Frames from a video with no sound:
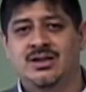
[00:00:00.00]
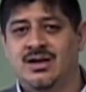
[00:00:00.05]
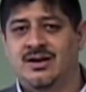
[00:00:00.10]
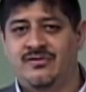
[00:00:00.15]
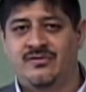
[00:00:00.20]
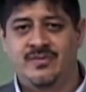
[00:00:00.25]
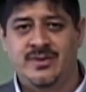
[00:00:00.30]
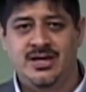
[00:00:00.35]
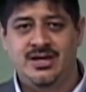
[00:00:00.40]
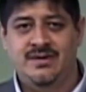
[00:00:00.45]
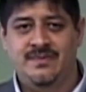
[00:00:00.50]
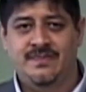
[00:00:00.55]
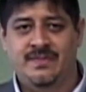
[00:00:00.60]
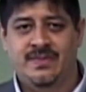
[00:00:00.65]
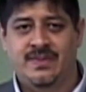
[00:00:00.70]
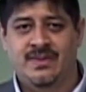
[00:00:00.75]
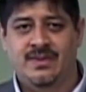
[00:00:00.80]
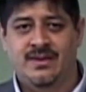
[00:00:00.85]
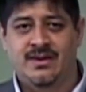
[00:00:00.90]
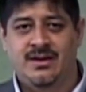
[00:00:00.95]
love me.
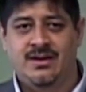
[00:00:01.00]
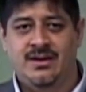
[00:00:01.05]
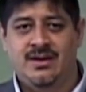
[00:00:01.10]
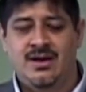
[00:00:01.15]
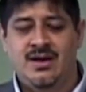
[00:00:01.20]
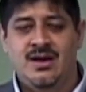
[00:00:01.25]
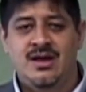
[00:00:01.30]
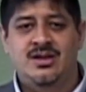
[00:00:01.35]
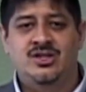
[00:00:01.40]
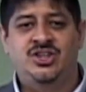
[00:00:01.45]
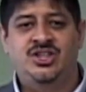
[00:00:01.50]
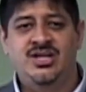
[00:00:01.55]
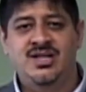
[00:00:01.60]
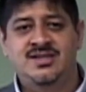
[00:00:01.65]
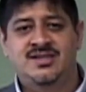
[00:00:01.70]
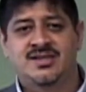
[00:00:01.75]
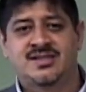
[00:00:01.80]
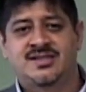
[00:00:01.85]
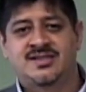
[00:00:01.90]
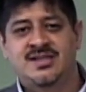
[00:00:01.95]

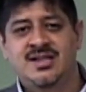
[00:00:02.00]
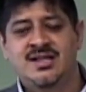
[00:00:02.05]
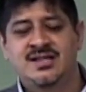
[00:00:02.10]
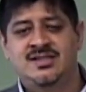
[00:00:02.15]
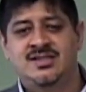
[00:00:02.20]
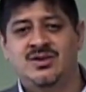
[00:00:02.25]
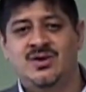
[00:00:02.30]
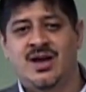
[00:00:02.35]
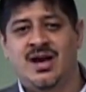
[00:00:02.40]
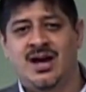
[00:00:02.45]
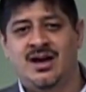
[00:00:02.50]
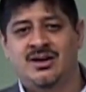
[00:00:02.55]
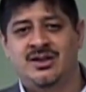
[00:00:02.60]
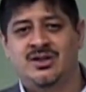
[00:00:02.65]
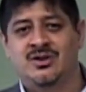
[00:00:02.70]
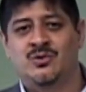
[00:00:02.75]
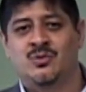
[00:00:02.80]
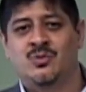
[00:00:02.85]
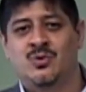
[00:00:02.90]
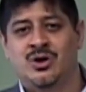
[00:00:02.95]
Jesus sees you at
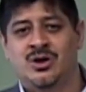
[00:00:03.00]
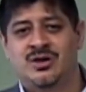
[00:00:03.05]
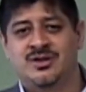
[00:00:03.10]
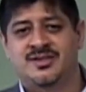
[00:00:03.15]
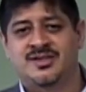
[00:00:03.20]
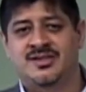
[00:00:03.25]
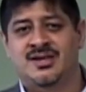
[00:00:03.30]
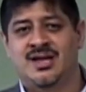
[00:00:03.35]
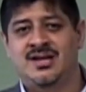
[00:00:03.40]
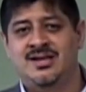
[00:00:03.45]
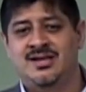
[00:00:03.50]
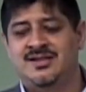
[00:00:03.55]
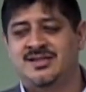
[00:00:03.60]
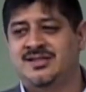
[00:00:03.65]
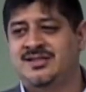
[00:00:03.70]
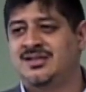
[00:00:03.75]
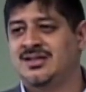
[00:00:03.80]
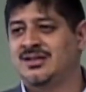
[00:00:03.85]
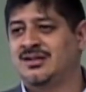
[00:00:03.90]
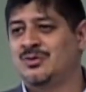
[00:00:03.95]
your worst and he
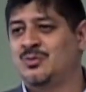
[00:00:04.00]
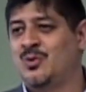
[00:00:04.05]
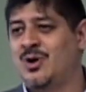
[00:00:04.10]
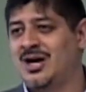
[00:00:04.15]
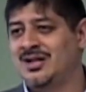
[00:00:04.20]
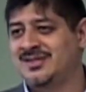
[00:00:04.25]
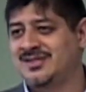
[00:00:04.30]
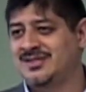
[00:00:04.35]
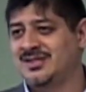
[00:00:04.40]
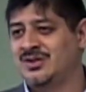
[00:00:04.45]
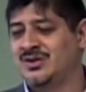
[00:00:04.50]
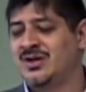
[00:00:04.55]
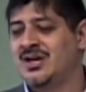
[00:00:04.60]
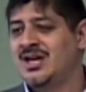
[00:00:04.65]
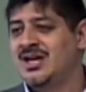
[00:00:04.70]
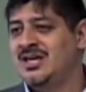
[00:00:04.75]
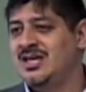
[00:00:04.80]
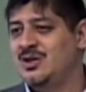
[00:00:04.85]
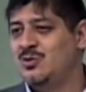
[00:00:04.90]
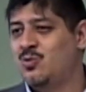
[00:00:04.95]
still wants you.
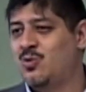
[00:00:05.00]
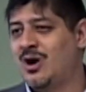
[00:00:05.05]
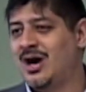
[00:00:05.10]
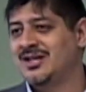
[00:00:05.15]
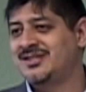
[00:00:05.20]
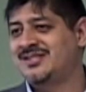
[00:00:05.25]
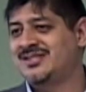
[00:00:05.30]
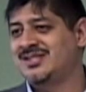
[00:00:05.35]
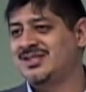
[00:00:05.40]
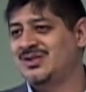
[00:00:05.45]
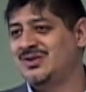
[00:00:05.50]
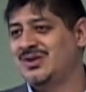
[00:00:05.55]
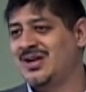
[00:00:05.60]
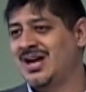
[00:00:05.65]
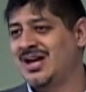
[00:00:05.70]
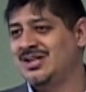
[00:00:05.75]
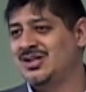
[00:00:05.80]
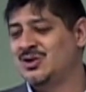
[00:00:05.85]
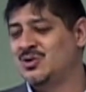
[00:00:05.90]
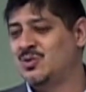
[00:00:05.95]
He wants you
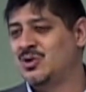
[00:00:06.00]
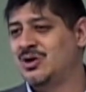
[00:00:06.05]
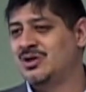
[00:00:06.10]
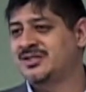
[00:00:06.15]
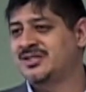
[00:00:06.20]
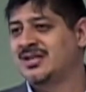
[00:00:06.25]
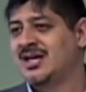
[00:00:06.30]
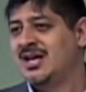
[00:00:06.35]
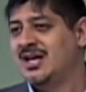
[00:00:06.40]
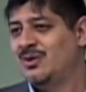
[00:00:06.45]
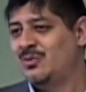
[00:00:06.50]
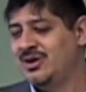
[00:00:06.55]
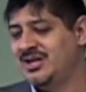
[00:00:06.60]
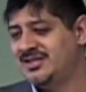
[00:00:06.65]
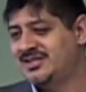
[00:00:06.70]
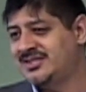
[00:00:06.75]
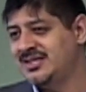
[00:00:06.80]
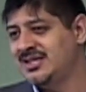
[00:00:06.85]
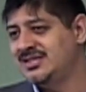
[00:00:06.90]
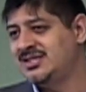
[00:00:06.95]
at your worst. When
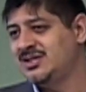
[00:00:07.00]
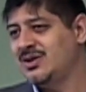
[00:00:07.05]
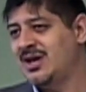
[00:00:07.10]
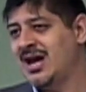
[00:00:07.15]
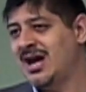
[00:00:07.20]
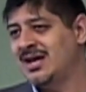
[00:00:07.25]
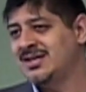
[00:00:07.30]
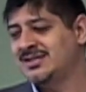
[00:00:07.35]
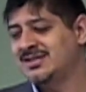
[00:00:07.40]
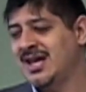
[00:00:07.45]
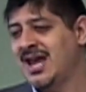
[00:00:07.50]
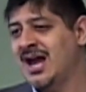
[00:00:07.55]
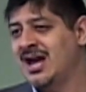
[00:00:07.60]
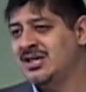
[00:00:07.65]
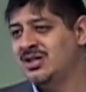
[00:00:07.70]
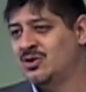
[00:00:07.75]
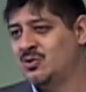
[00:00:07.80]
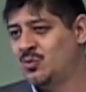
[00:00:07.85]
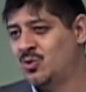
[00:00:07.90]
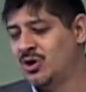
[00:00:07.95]
he sees you as
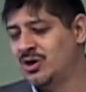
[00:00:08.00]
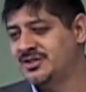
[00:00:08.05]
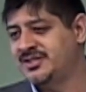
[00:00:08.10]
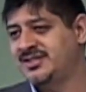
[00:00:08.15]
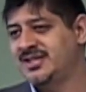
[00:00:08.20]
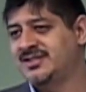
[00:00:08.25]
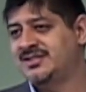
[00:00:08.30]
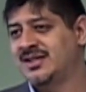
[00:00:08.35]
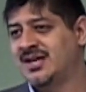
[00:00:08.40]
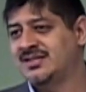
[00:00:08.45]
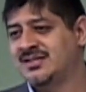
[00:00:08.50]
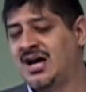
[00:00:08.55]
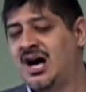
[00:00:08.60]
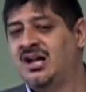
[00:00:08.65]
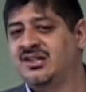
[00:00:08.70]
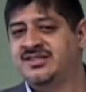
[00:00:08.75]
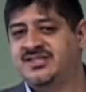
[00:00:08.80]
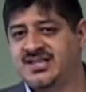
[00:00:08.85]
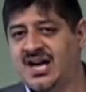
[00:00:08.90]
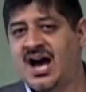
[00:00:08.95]
at your worst, he says,
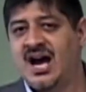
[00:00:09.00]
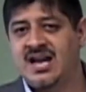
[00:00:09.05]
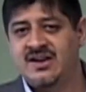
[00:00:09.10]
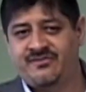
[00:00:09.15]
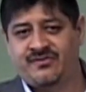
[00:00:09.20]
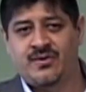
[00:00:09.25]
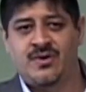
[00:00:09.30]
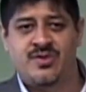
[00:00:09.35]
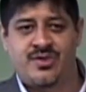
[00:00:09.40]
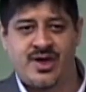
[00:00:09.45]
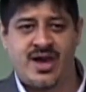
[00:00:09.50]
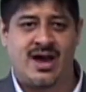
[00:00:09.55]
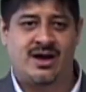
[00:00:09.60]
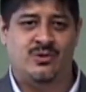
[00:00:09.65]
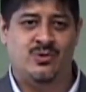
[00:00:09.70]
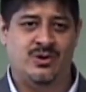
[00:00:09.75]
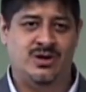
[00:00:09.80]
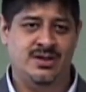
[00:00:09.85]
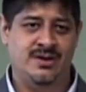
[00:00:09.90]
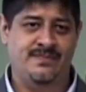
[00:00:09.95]
"I'll die for
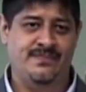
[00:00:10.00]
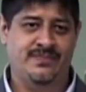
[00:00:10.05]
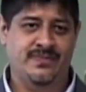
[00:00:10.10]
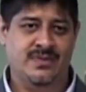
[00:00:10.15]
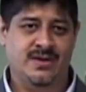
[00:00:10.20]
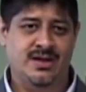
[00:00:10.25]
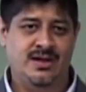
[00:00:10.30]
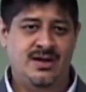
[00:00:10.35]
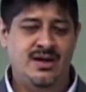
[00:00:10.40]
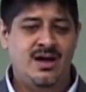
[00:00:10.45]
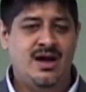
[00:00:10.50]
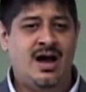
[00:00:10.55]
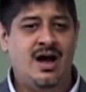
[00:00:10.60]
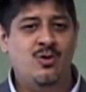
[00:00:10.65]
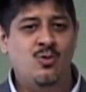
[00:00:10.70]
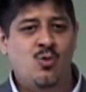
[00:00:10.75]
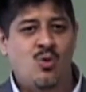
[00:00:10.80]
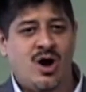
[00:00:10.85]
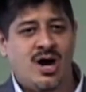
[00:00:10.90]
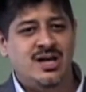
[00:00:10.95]
that one.
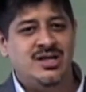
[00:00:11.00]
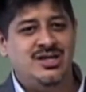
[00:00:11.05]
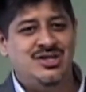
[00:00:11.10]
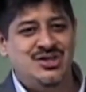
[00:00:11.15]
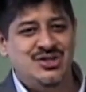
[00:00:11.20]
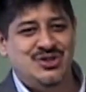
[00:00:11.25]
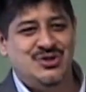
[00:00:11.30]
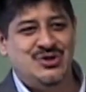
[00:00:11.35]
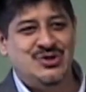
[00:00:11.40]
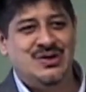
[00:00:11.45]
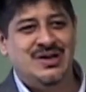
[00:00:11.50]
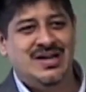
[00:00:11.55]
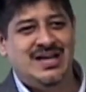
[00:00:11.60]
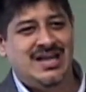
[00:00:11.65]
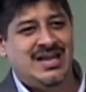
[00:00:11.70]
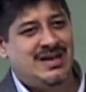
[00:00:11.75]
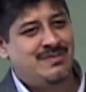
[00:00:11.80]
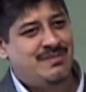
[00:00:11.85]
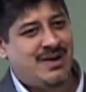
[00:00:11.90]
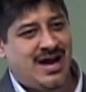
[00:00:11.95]
I want you
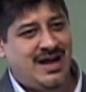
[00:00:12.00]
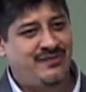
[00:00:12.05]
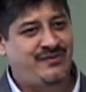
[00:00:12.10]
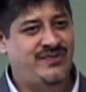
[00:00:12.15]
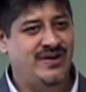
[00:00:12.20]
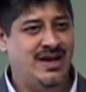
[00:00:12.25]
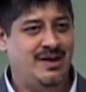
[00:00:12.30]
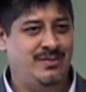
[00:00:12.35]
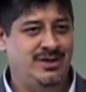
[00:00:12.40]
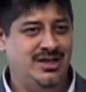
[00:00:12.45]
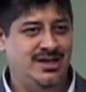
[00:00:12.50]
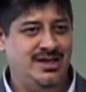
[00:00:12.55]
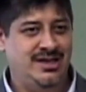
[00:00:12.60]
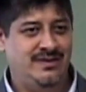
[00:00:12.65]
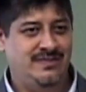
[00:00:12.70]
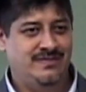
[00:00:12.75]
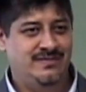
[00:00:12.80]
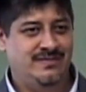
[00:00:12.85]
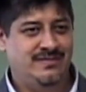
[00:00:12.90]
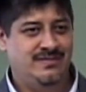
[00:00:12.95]
in my family."